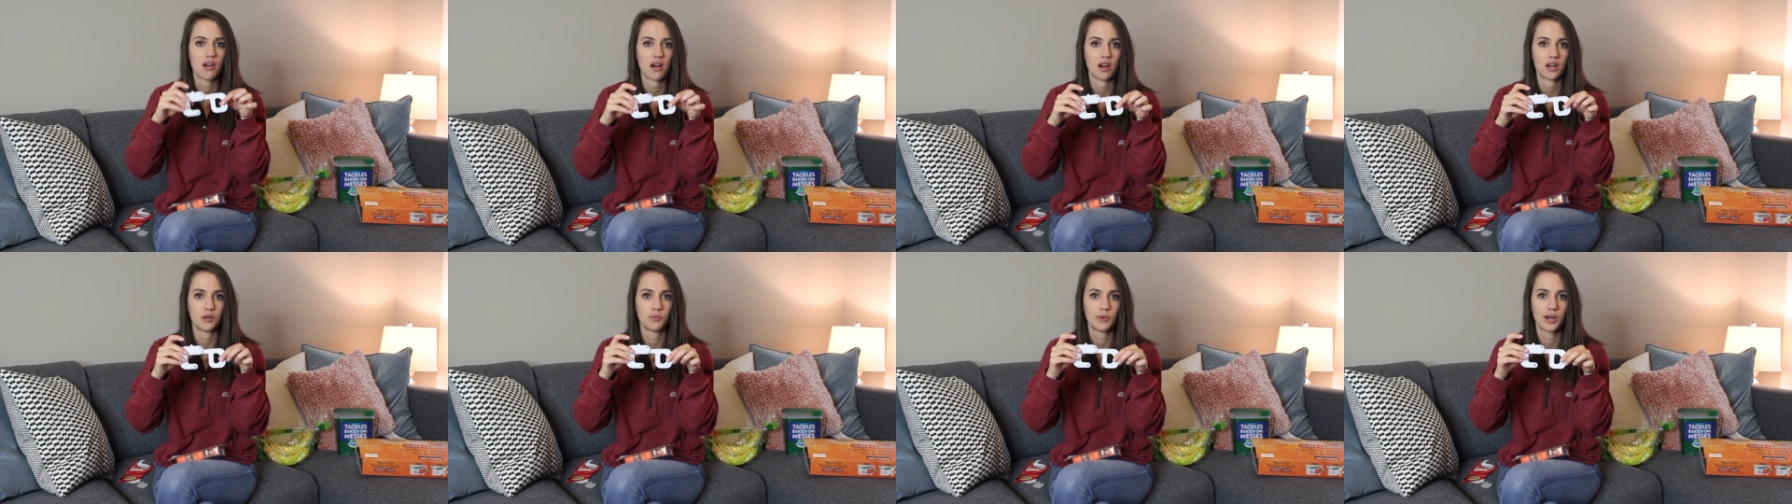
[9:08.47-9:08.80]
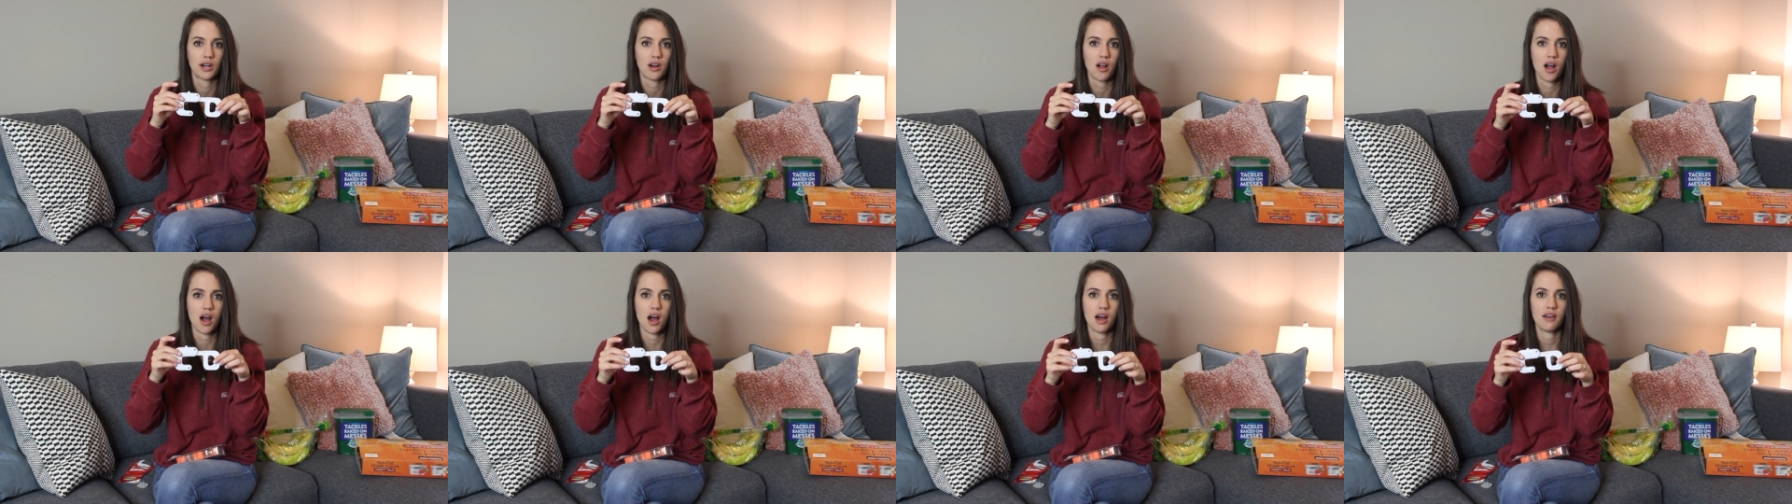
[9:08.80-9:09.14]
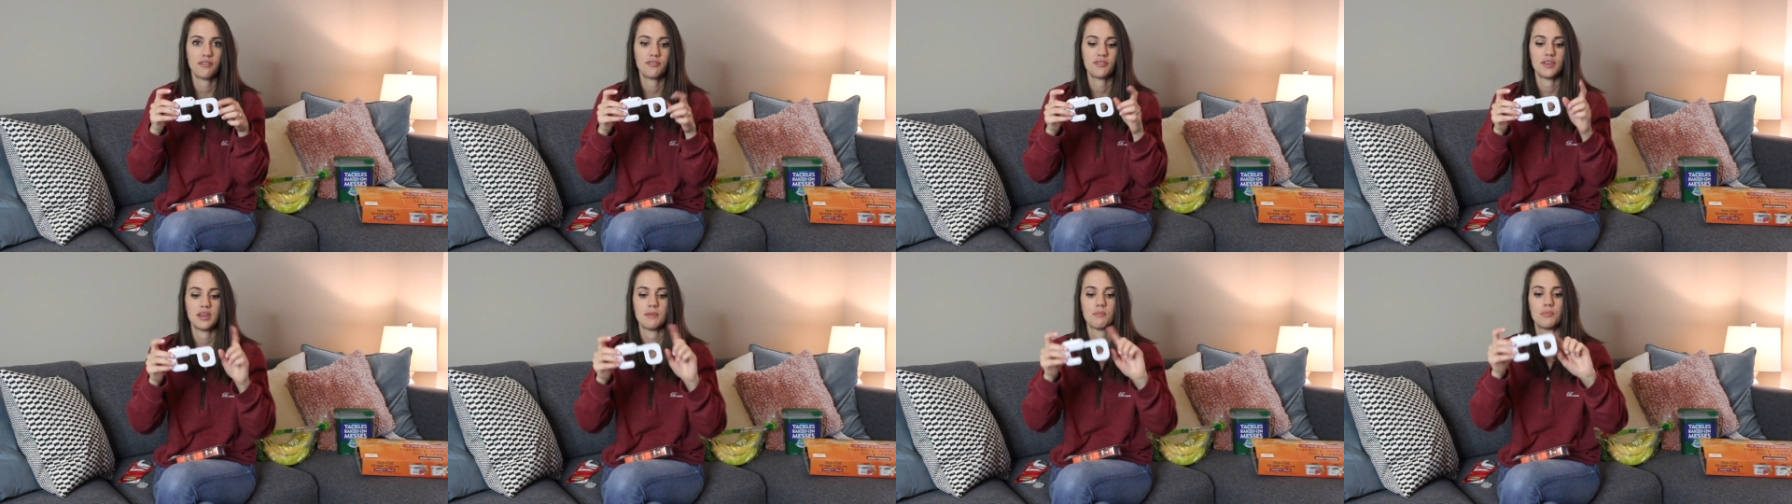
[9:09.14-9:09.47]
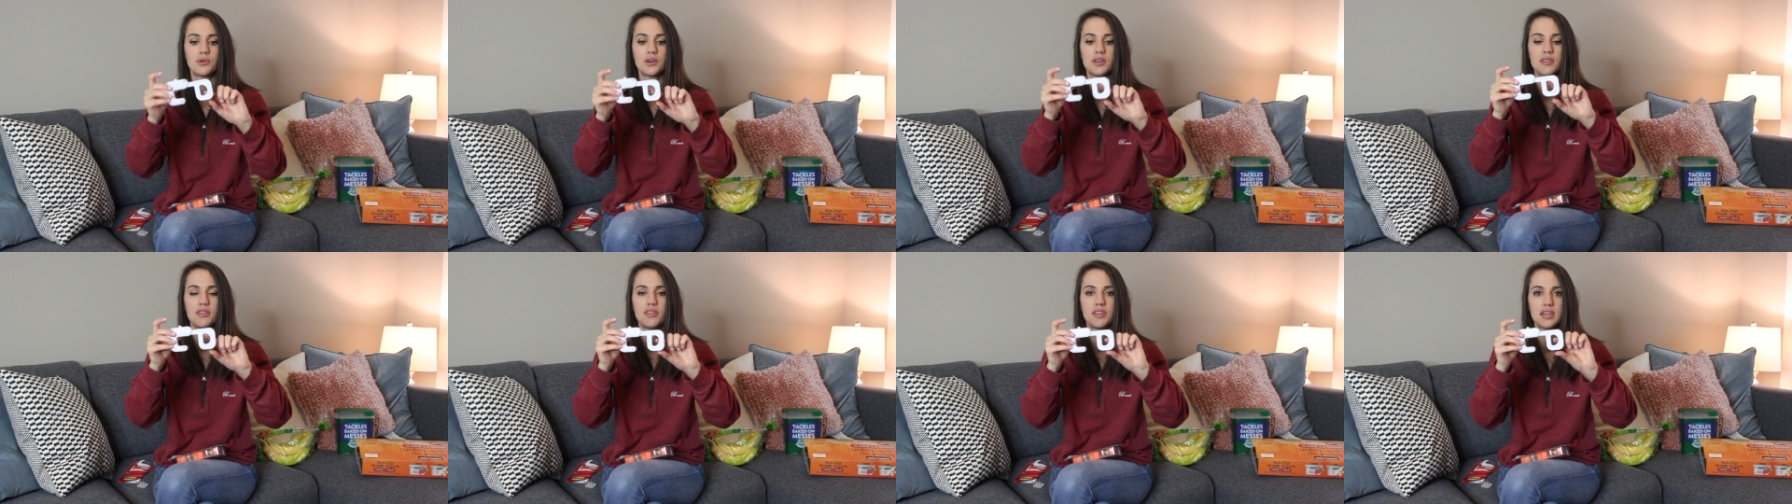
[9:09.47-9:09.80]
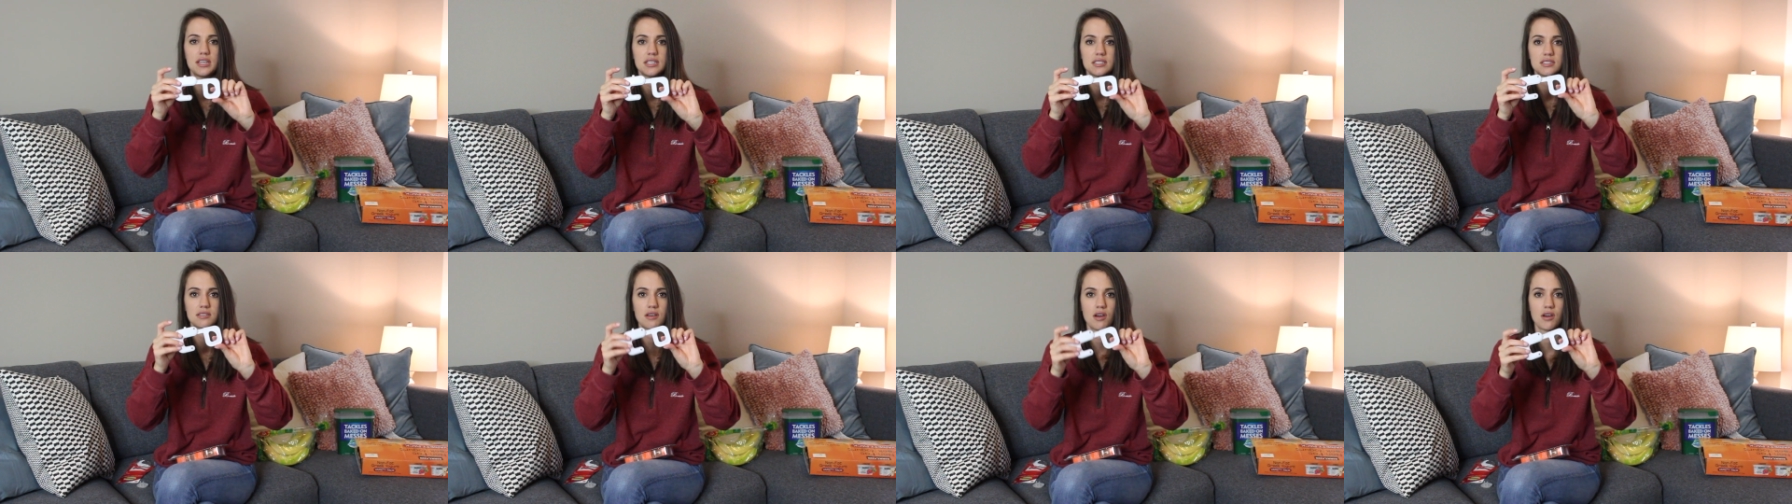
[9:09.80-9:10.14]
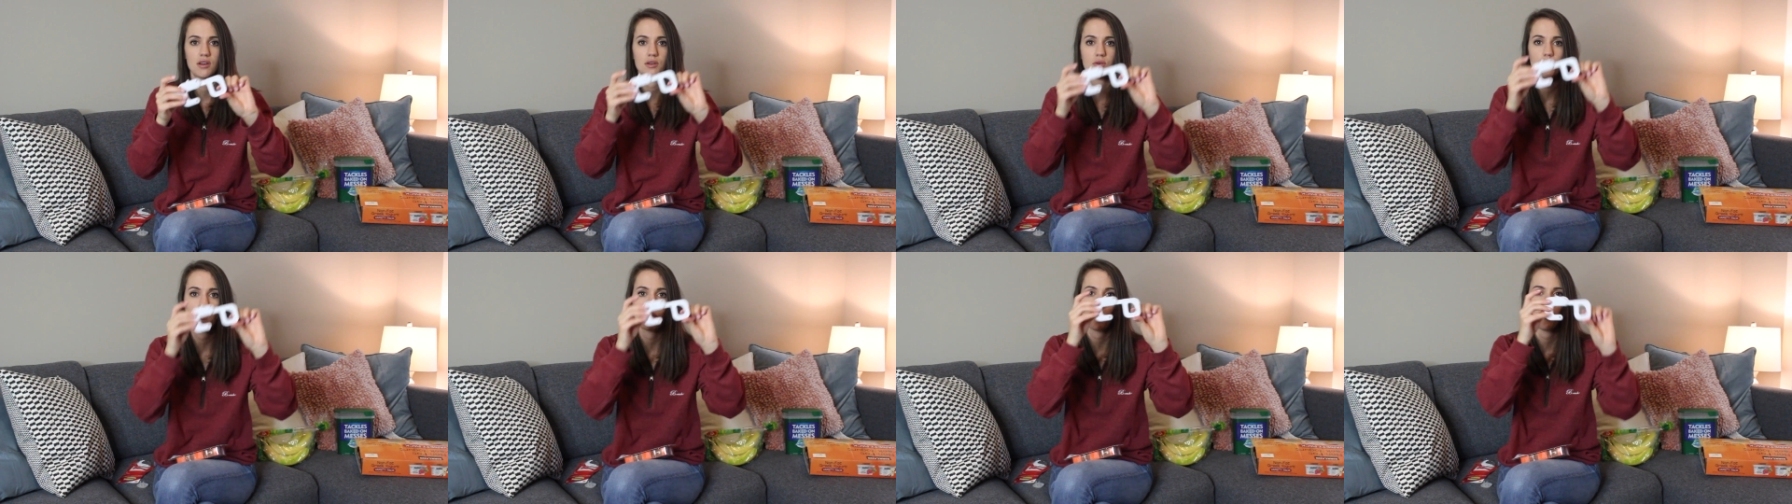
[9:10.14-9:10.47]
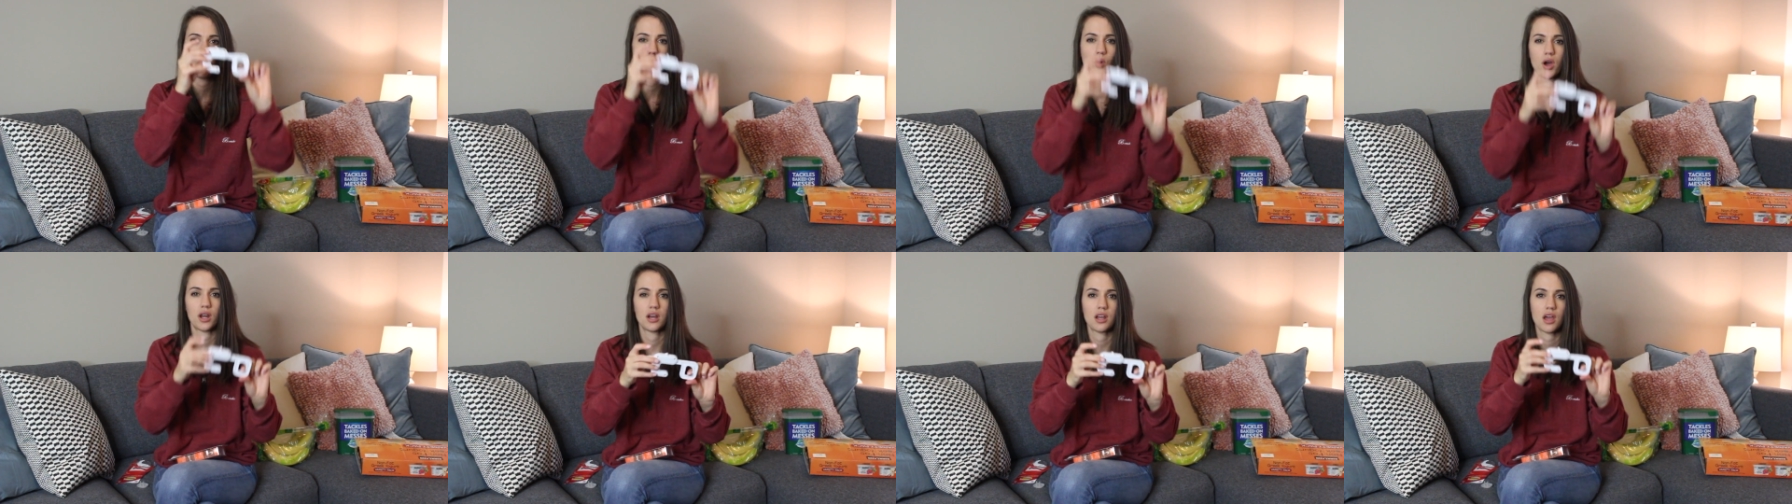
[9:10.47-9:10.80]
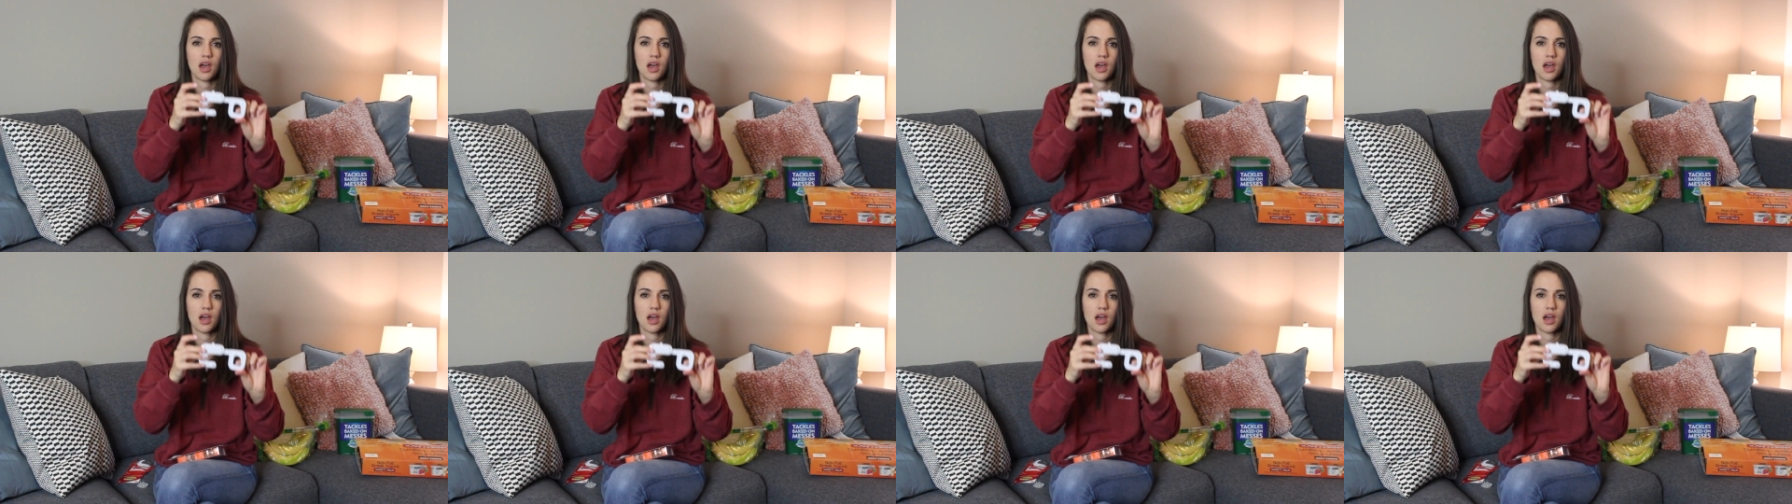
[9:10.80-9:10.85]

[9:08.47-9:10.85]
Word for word: hardware off and put this on one